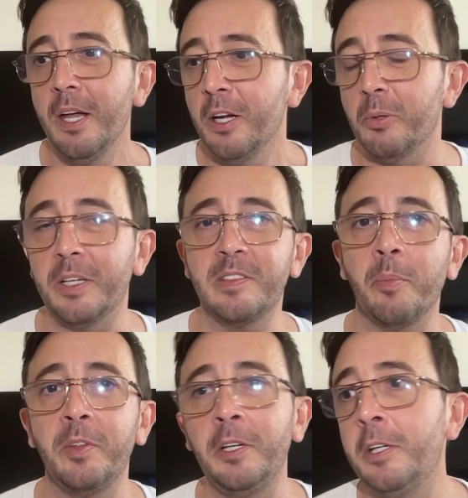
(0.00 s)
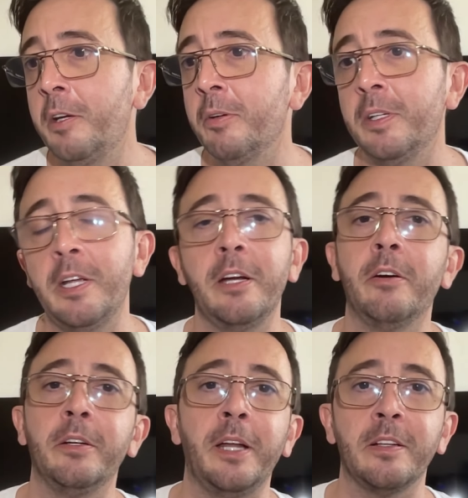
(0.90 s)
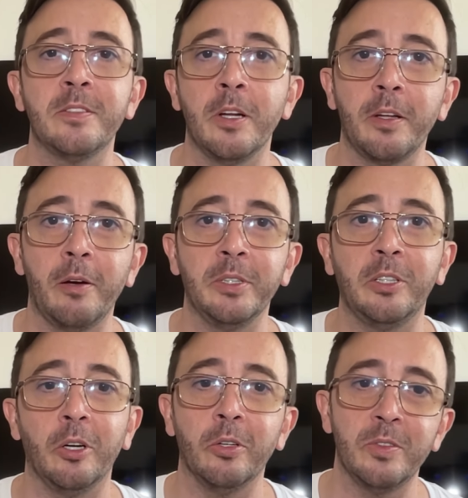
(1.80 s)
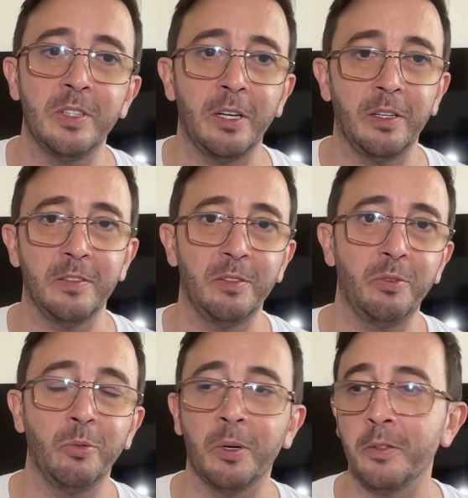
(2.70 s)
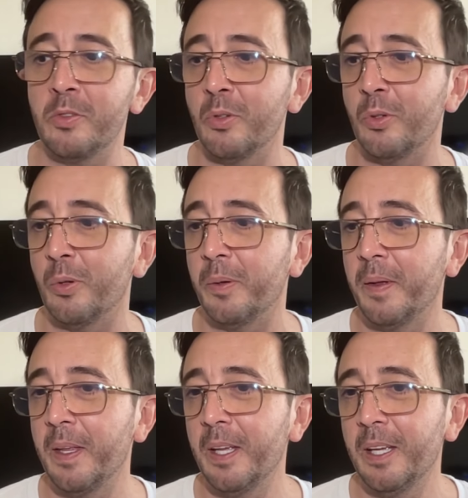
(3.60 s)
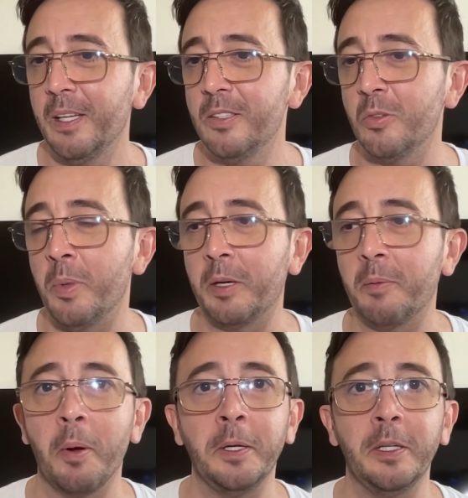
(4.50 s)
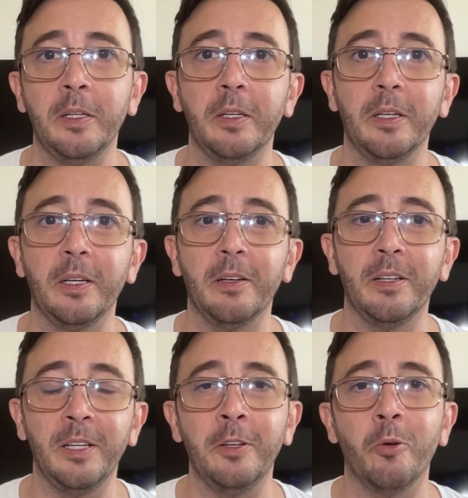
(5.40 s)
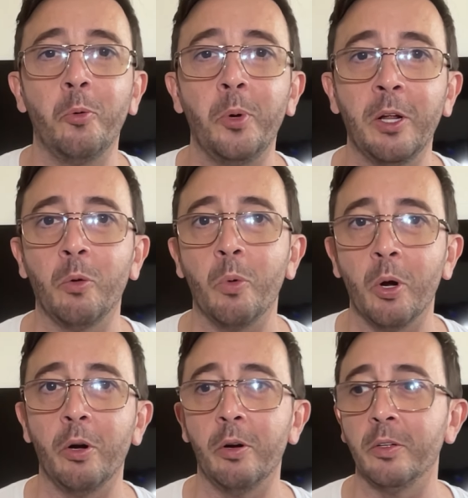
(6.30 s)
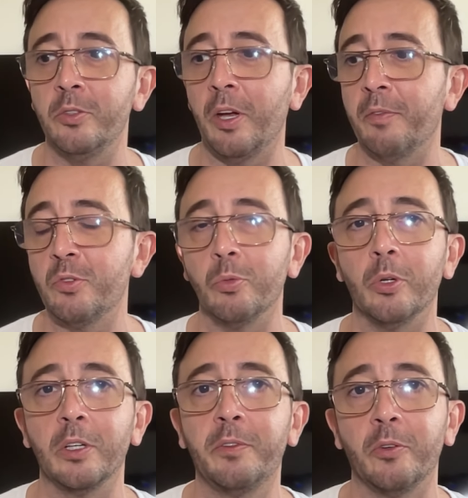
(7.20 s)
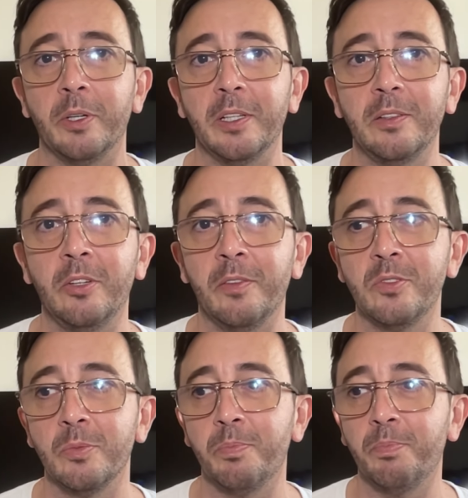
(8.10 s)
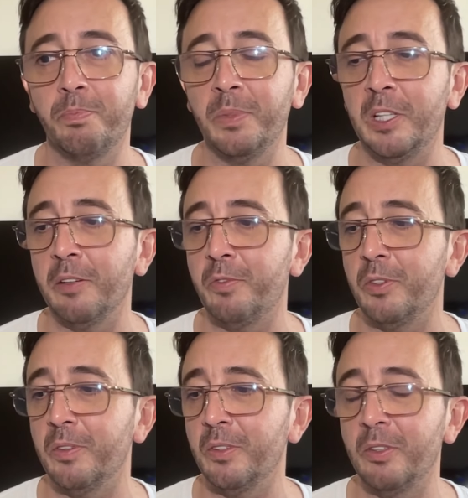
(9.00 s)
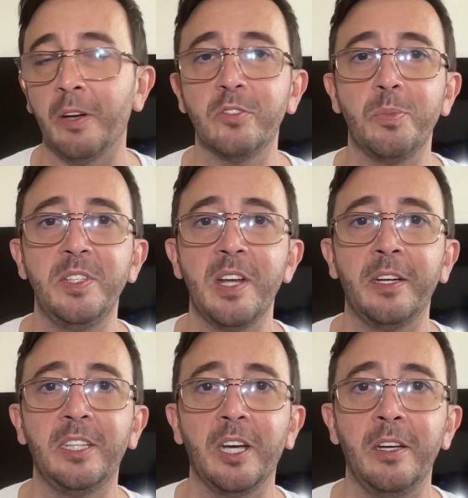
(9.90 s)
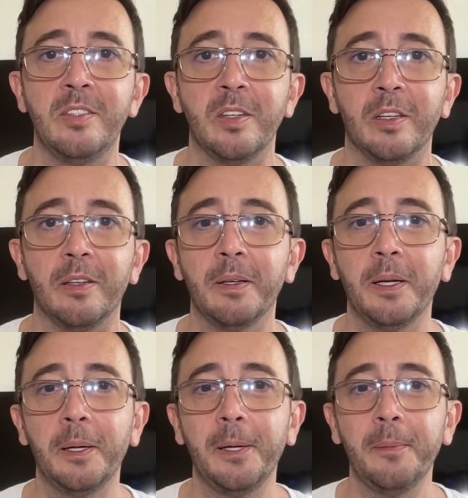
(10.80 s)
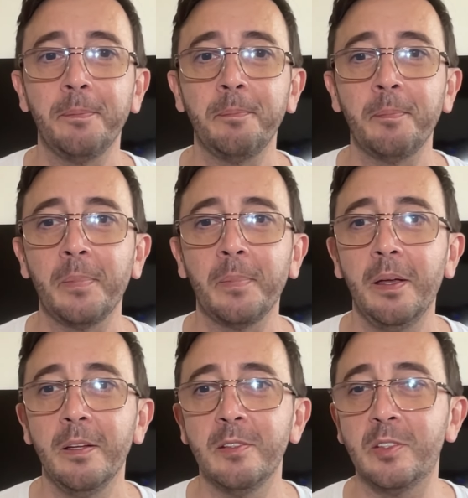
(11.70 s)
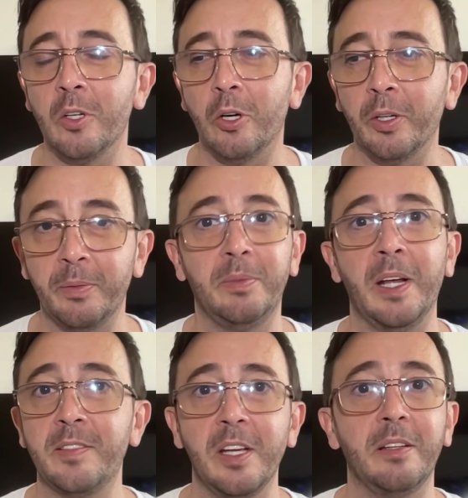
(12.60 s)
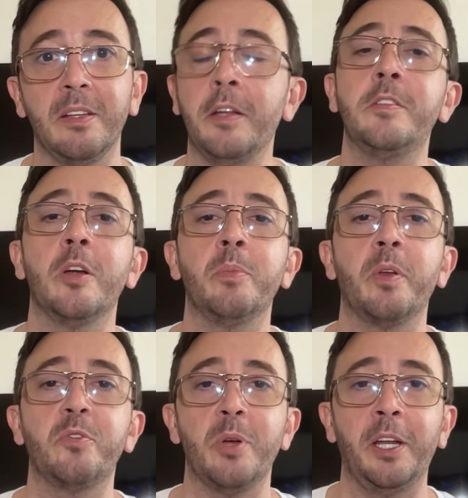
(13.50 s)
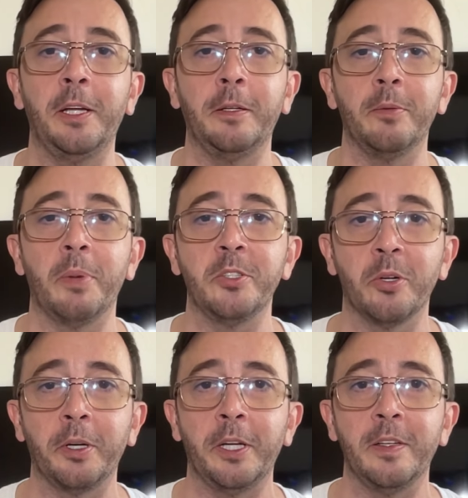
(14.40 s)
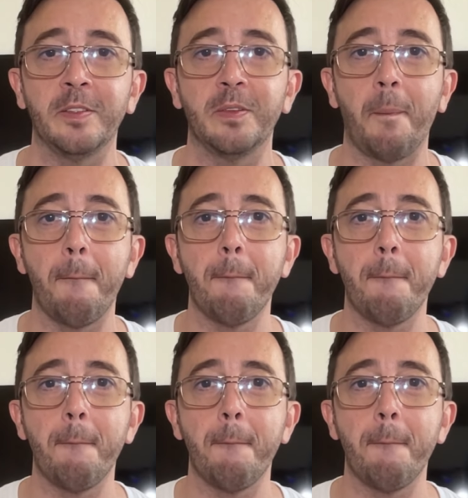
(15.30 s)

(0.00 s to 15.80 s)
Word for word: quick something here and there and that's not how it goes guys if you want to to make money in the real world you have to work for it you have to give you have to be dedicated so that's it in terms of trading my journey is